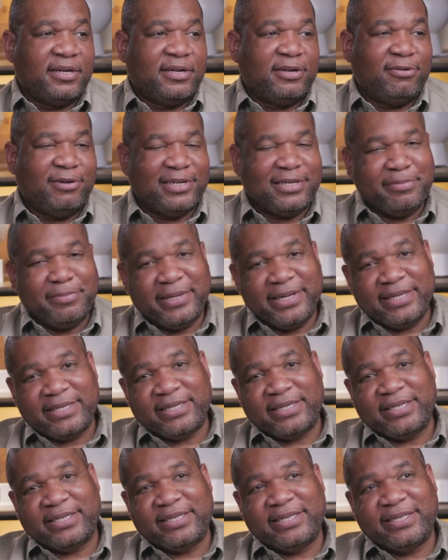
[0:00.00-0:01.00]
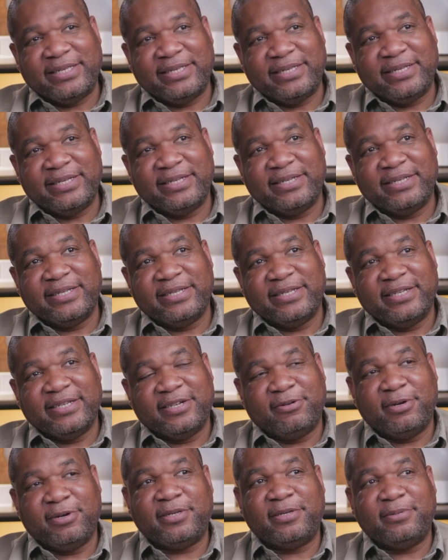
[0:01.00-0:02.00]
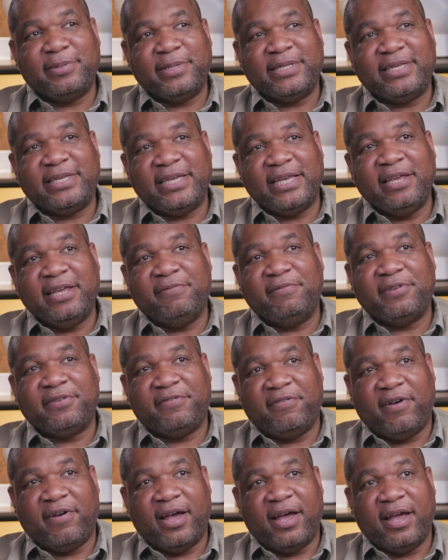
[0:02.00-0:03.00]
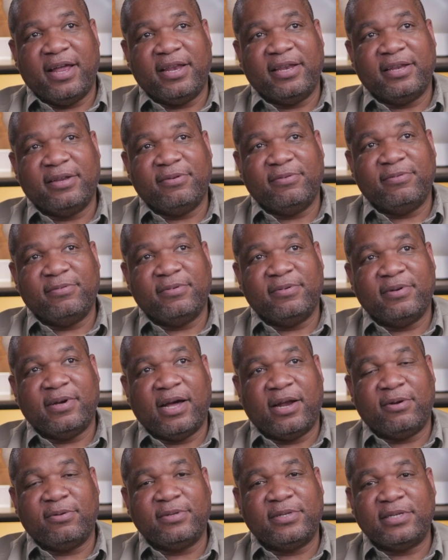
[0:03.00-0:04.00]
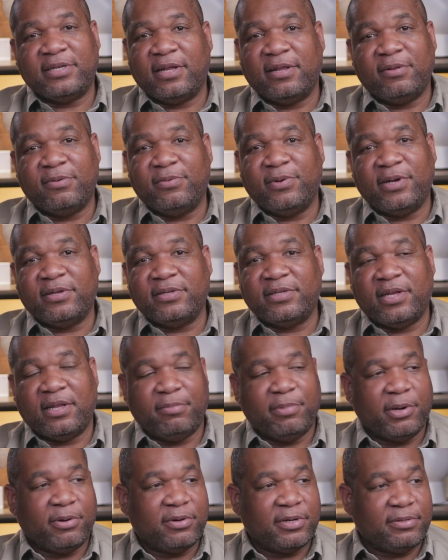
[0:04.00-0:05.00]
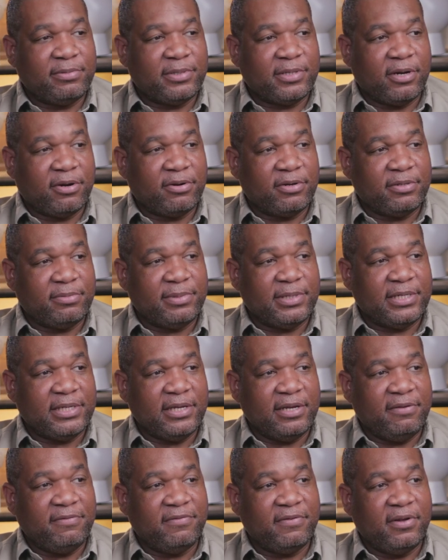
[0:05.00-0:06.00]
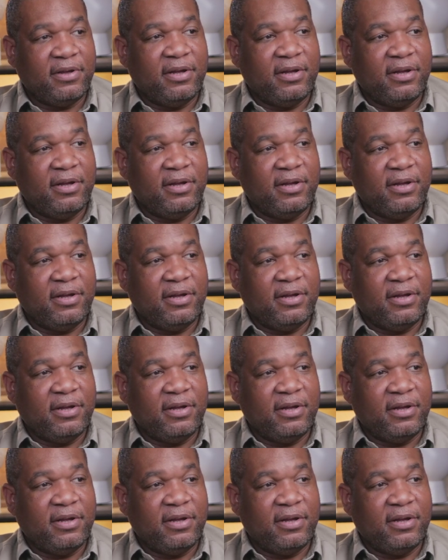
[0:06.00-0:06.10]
Christmas Eve is fine. We don't celebrate Christmas on Christmas Eve.